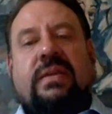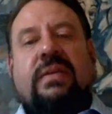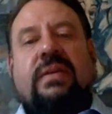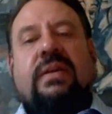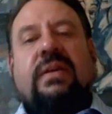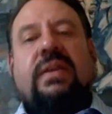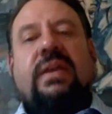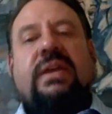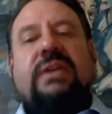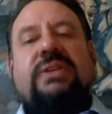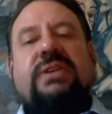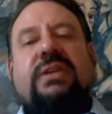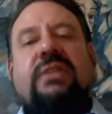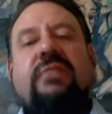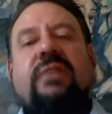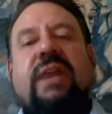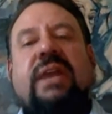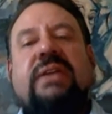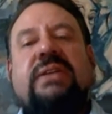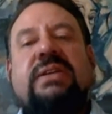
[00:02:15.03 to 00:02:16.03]
That's
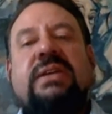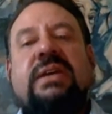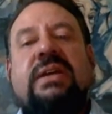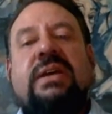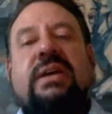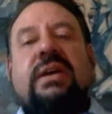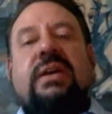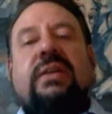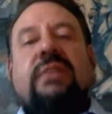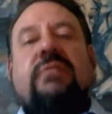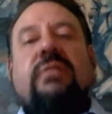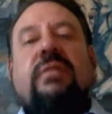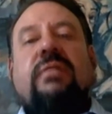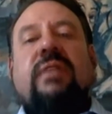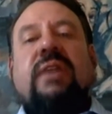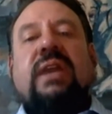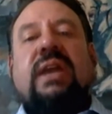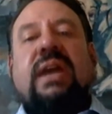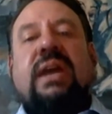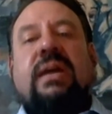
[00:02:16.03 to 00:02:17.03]
correct. The
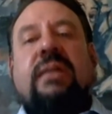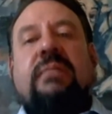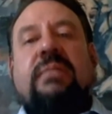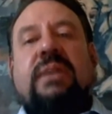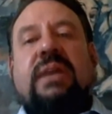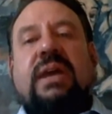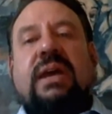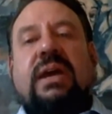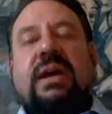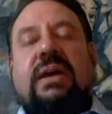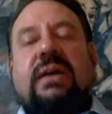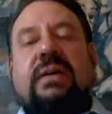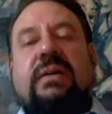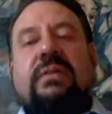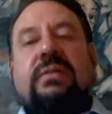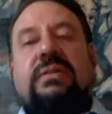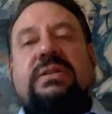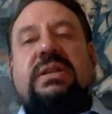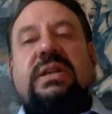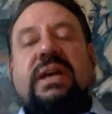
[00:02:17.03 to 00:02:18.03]
RovoCam
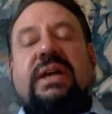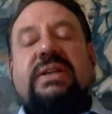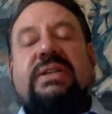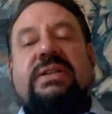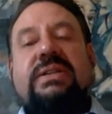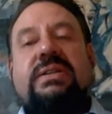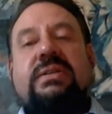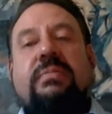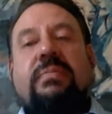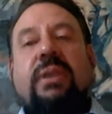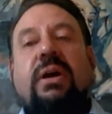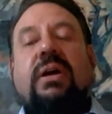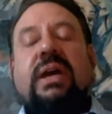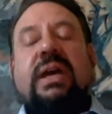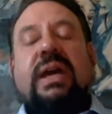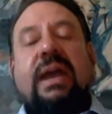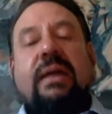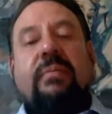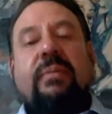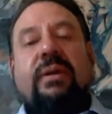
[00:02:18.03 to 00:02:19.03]
utilizes a block
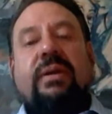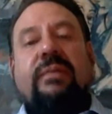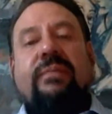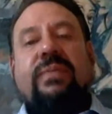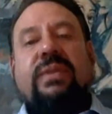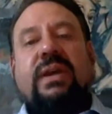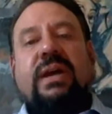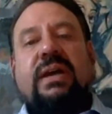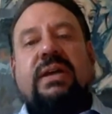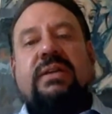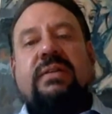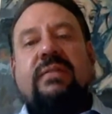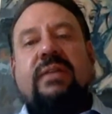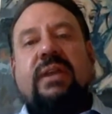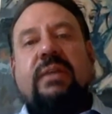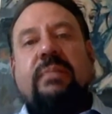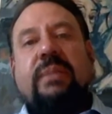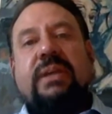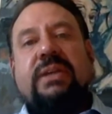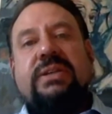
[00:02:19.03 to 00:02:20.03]
camera
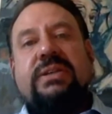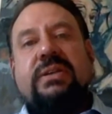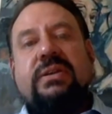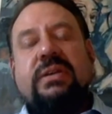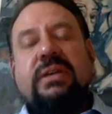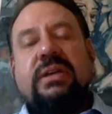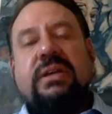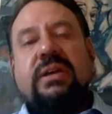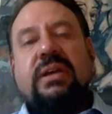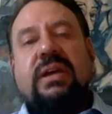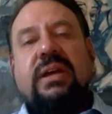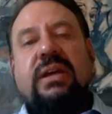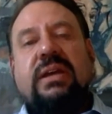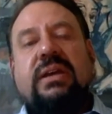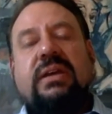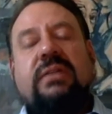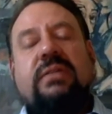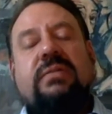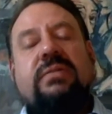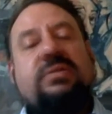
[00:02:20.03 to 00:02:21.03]
developed by Sony and
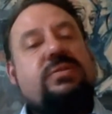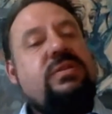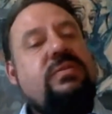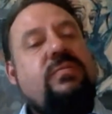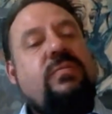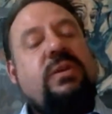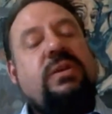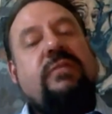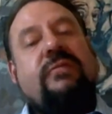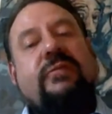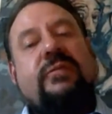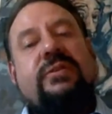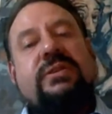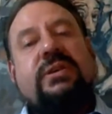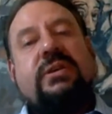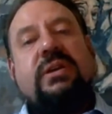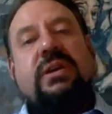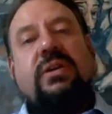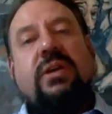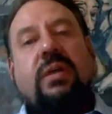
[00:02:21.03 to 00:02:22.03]
includes some wonderful
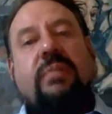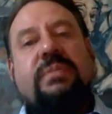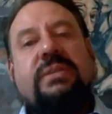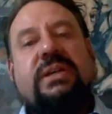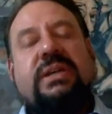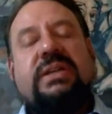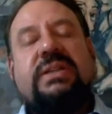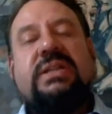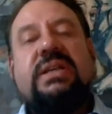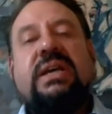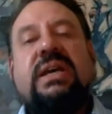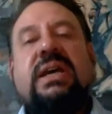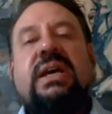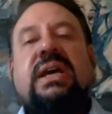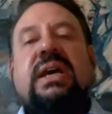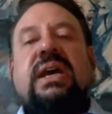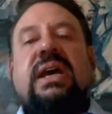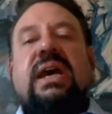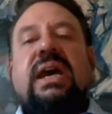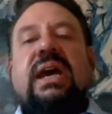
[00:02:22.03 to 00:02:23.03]
Sony optics.
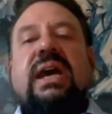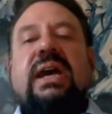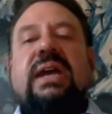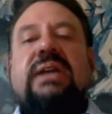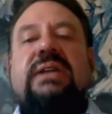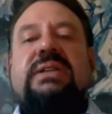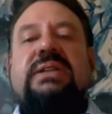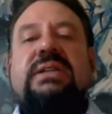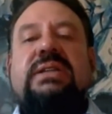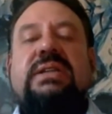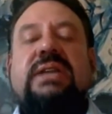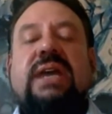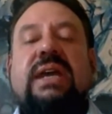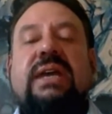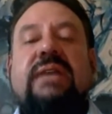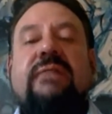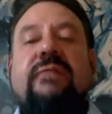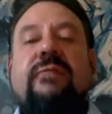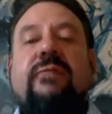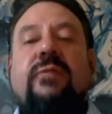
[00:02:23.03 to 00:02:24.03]
And it's
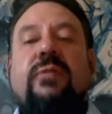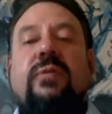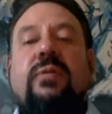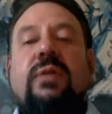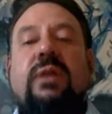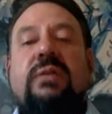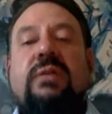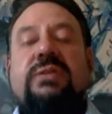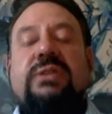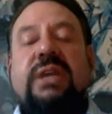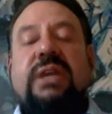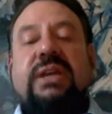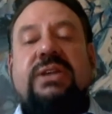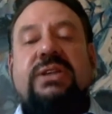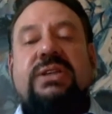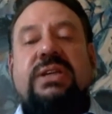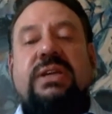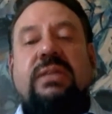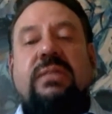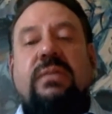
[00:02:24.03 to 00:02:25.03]
designed for Ultra
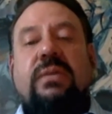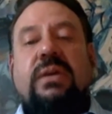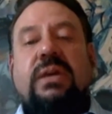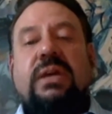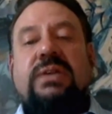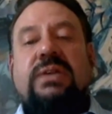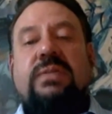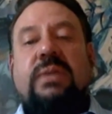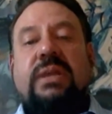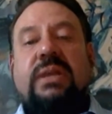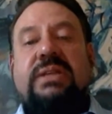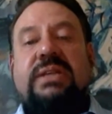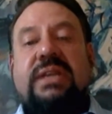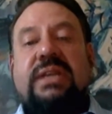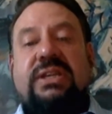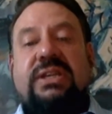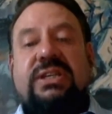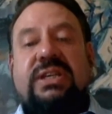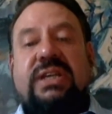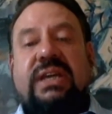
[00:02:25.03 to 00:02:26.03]
HD work as well as
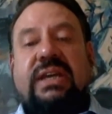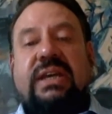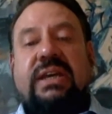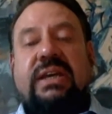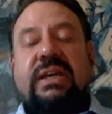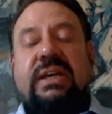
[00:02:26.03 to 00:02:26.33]
HD.